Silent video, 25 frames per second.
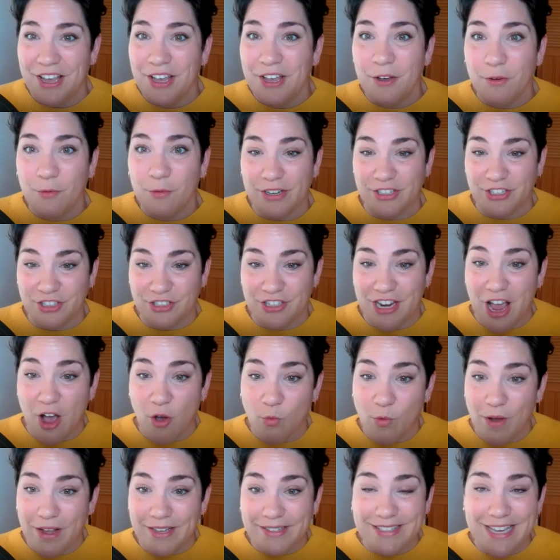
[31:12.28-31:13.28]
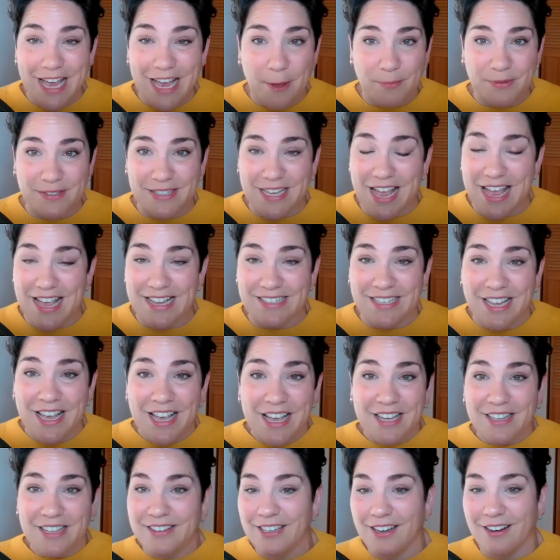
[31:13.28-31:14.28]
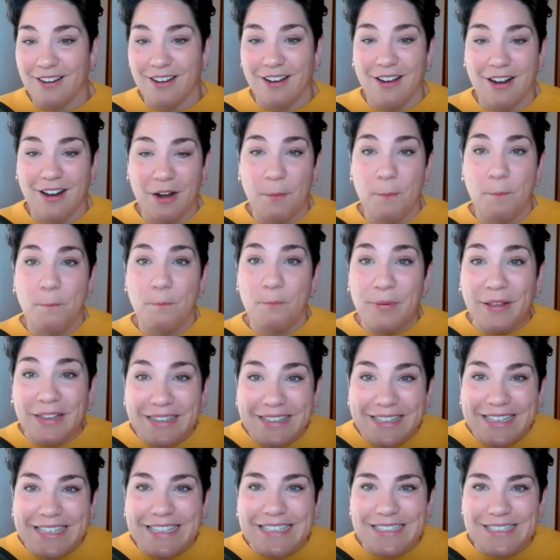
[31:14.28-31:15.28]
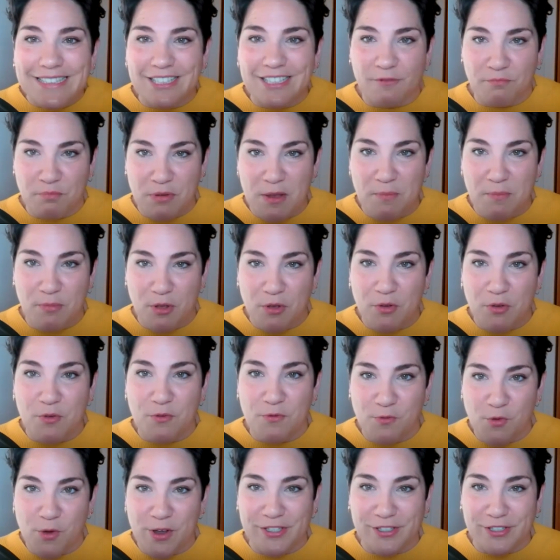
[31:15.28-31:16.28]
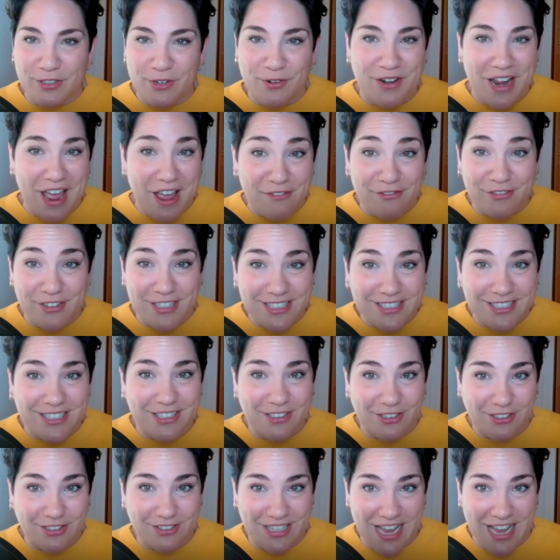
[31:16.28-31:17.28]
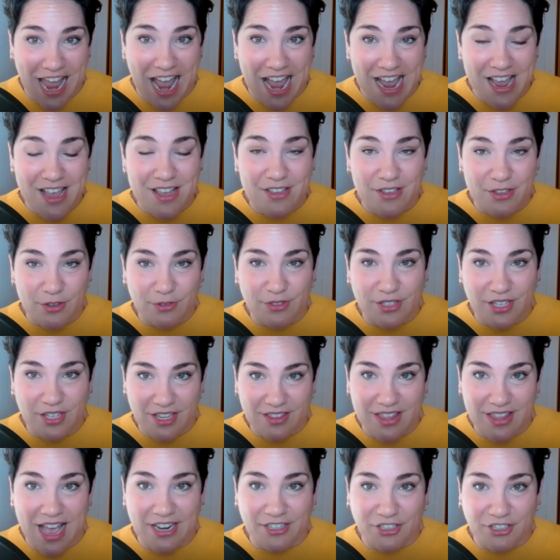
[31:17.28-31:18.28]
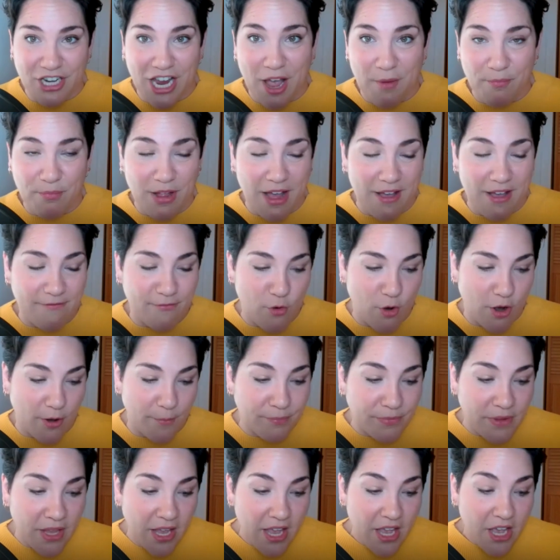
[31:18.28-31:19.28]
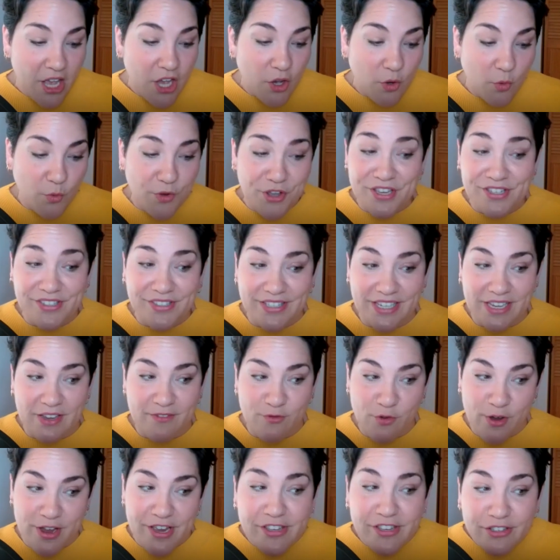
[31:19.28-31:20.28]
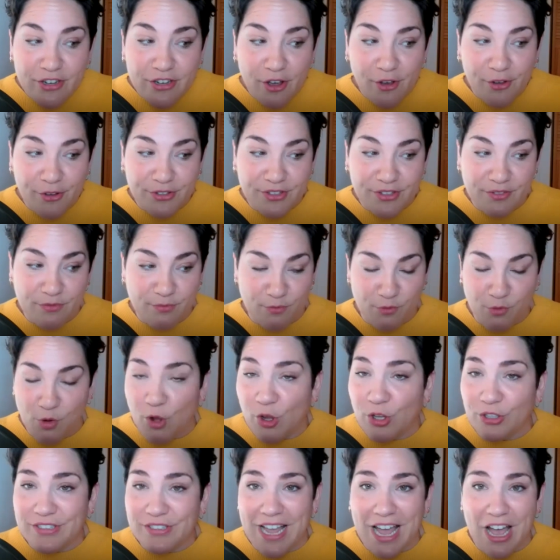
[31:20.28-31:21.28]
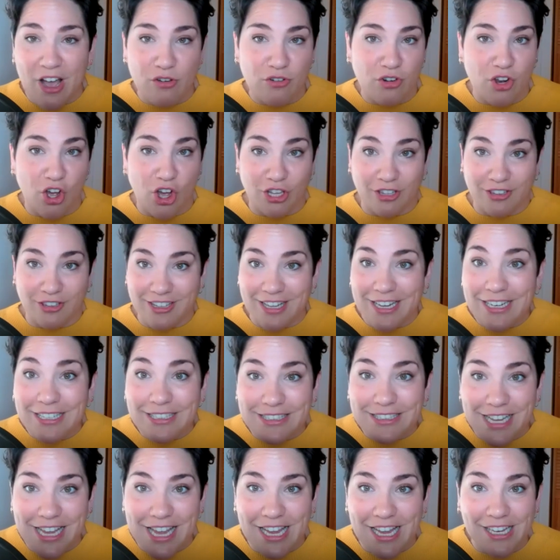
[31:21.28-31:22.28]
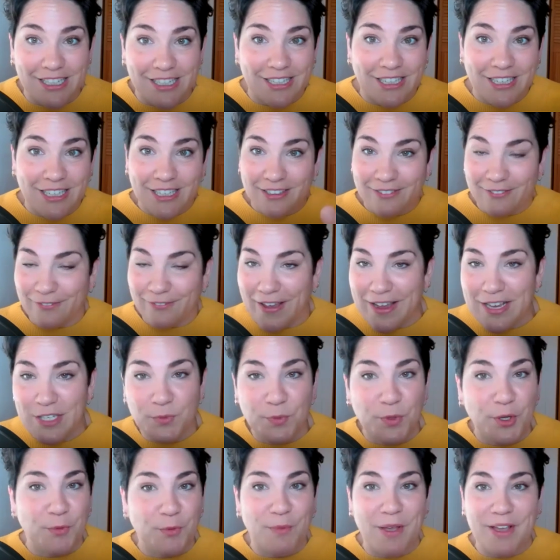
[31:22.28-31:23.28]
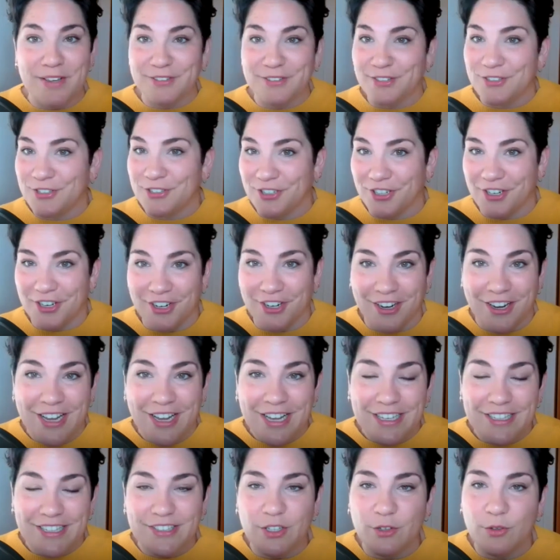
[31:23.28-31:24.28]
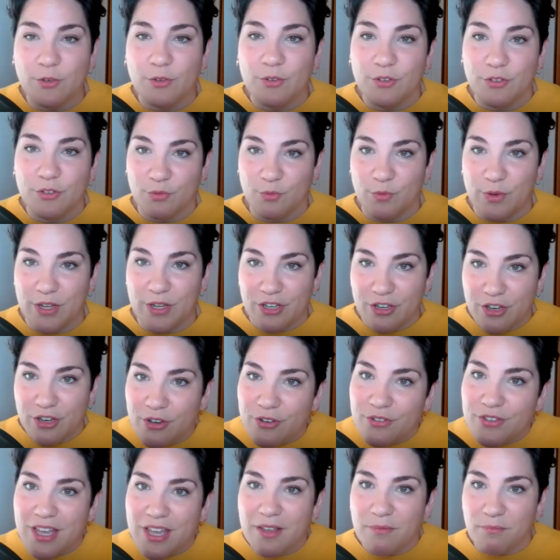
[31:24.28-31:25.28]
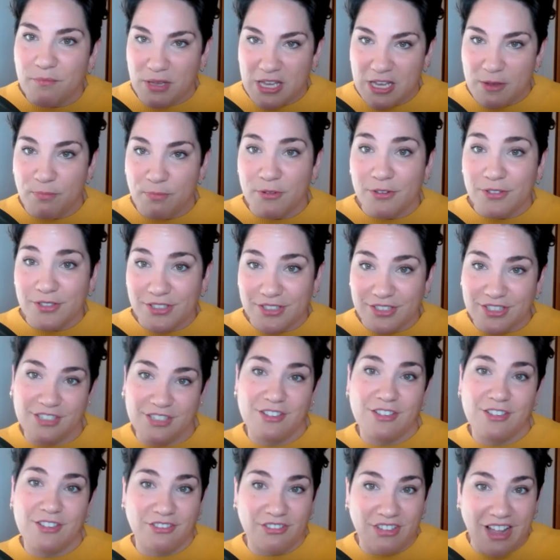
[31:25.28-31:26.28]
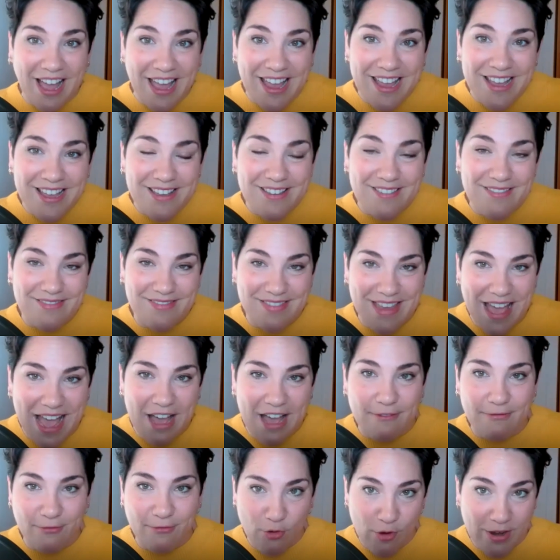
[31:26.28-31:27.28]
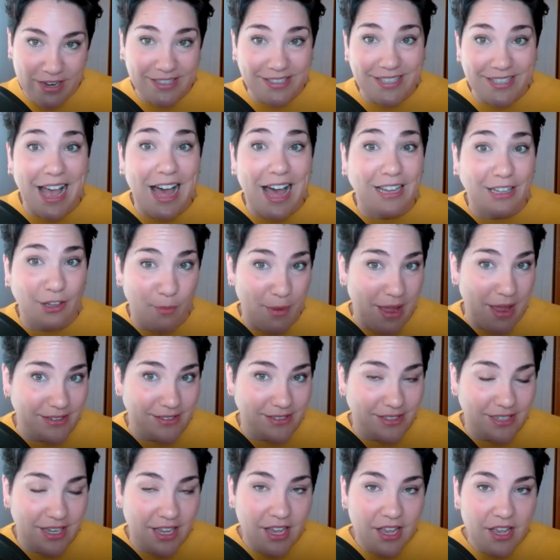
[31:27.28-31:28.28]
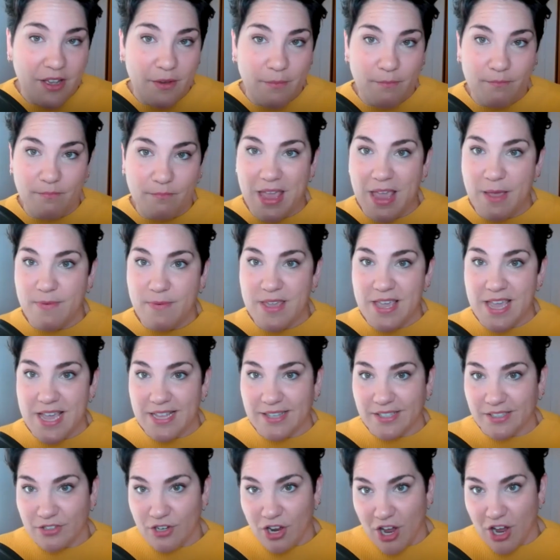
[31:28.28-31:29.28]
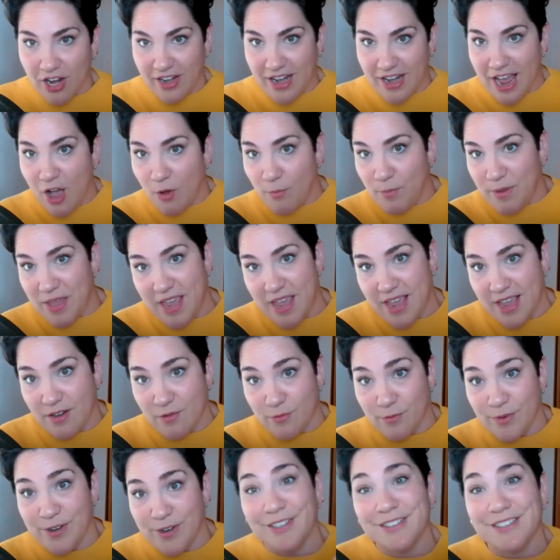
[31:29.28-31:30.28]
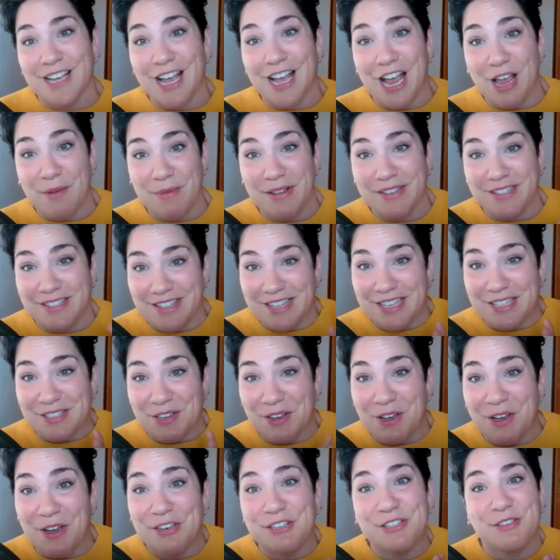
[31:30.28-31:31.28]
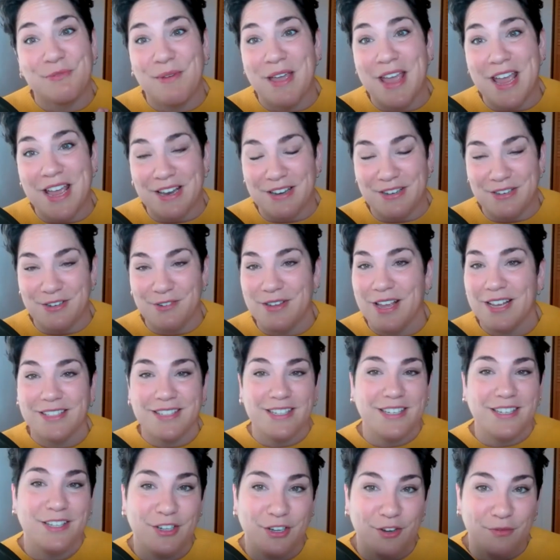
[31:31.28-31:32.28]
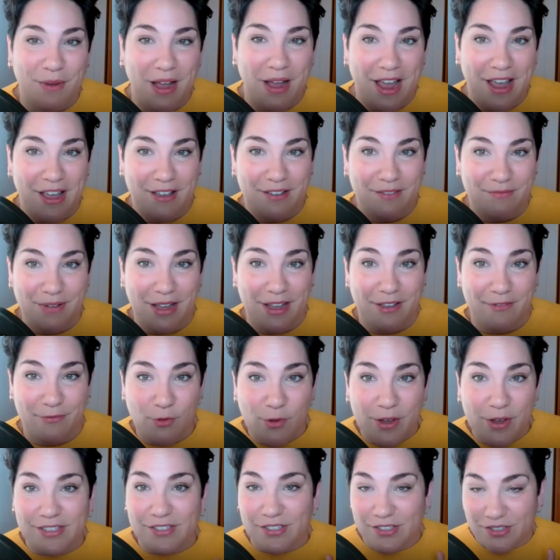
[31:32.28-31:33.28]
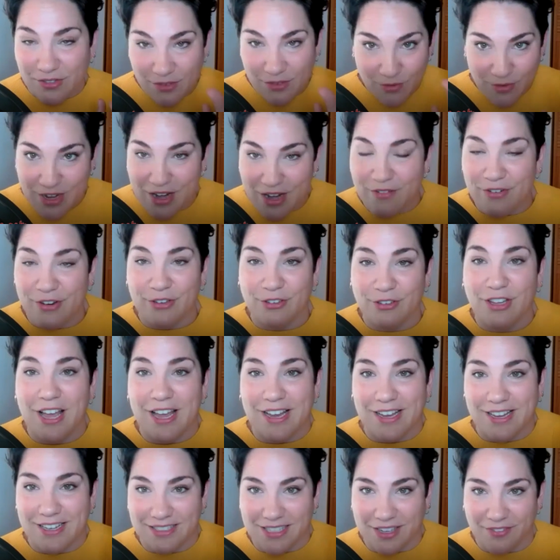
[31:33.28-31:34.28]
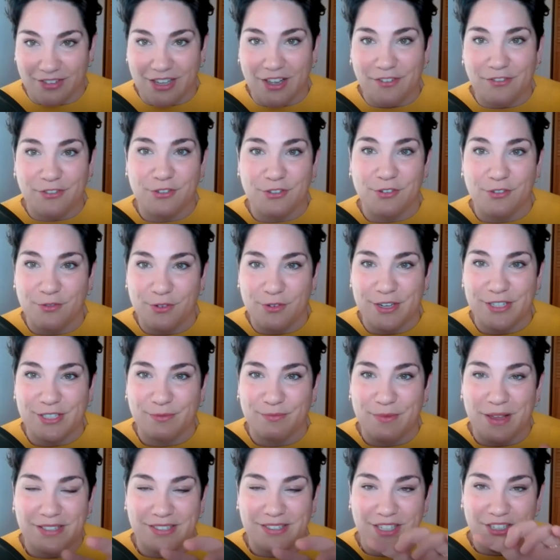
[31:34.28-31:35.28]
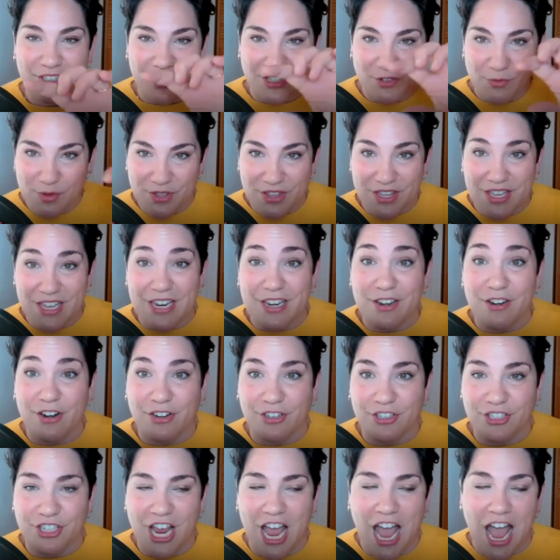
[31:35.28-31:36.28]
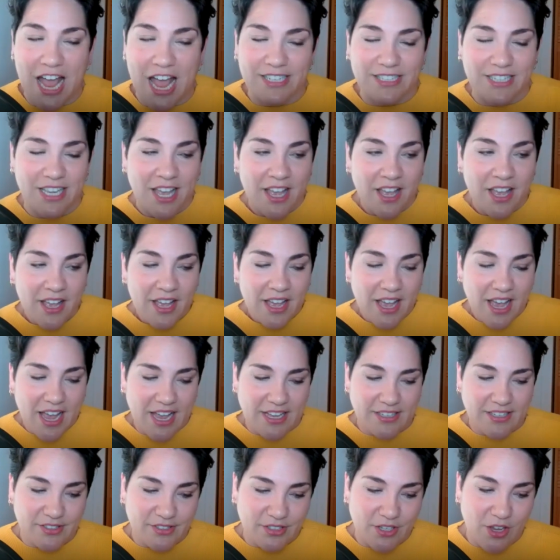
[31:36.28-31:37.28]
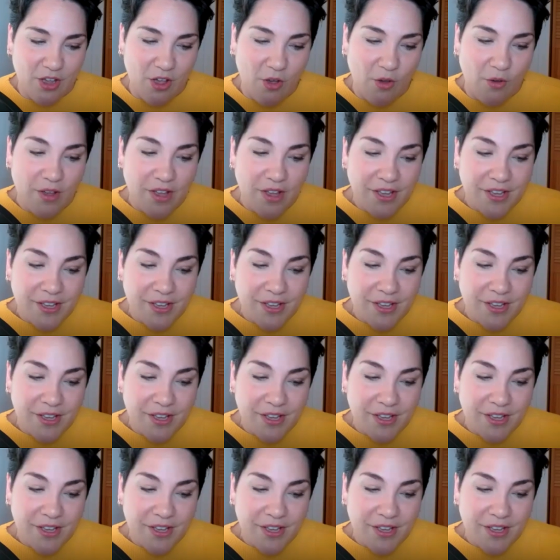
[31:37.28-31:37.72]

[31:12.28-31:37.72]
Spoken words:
which now WhatsApp says there are billions of people who voice note every single day using that chat platform. We see voice notes rolled out on LinkedIn, Facebook Messenger. So we know that people still like that voice element. Maybe it's not now being in real time. It's this on demand. You get to hear my voice whenever you like, because I've left you a voice message within our chat. And so